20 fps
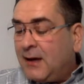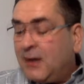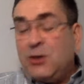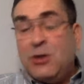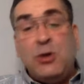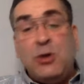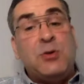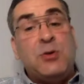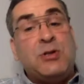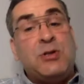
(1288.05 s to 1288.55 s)

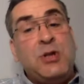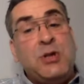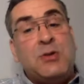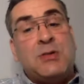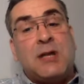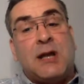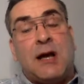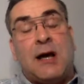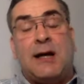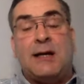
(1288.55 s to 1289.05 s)
You
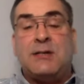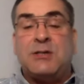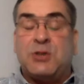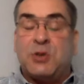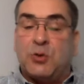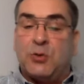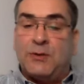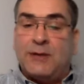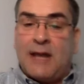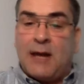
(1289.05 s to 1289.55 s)
utilize
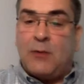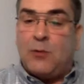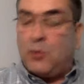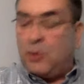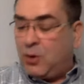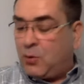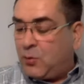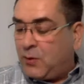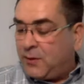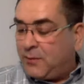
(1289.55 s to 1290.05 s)
your
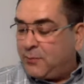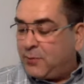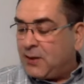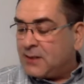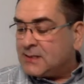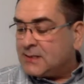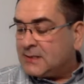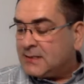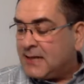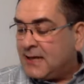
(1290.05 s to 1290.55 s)
network with
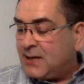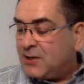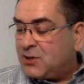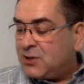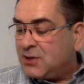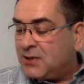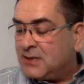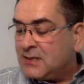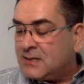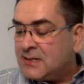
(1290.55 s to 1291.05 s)

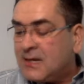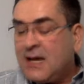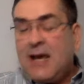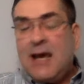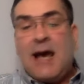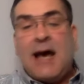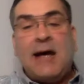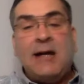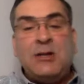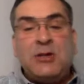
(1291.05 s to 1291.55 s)
presentations,
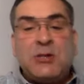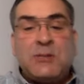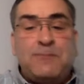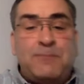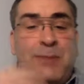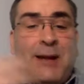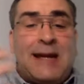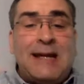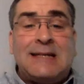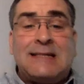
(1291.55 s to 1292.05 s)
and just
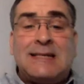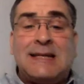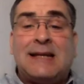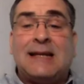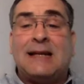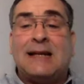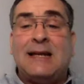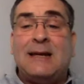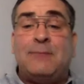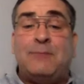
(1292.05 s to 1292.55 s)

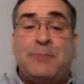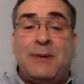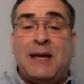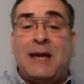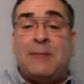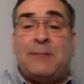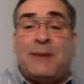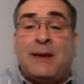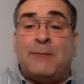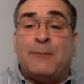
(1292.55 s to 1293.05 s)
basically be
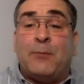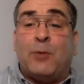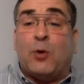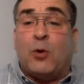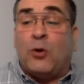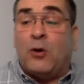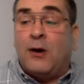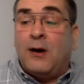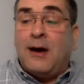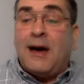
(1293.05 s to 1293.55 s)
a bit
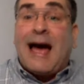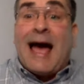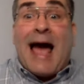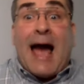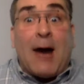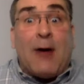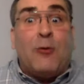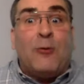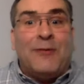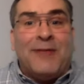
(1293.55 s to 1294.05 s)
more
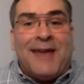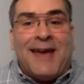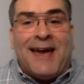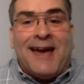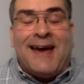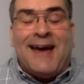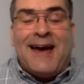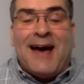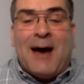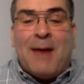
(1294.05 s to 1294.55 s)
out
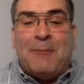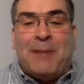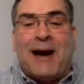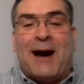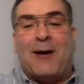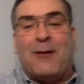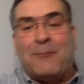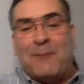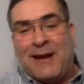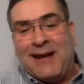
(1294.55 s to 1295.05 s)
there
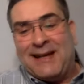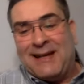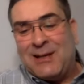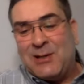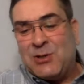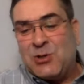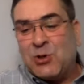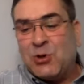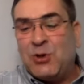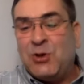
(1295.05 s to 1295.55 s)
about making
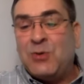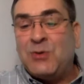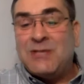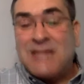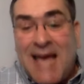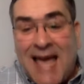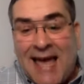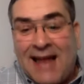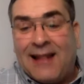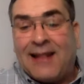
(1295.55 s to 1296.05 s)
sure you
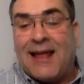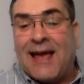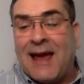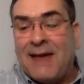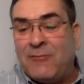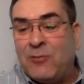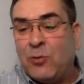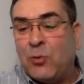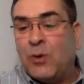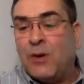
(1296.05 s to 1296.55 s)
tell
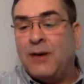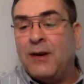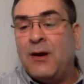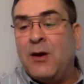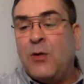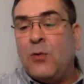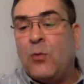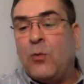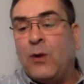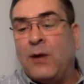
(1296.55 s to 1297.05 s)
everyone
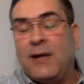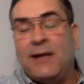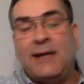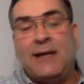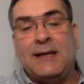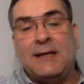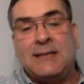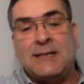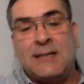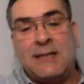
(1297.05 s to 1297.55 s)
what it
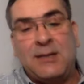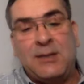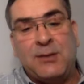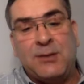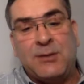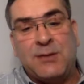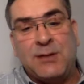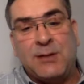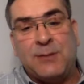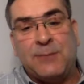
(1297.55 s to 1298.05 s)
is that you
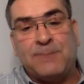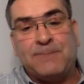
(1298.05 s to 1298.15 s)
do.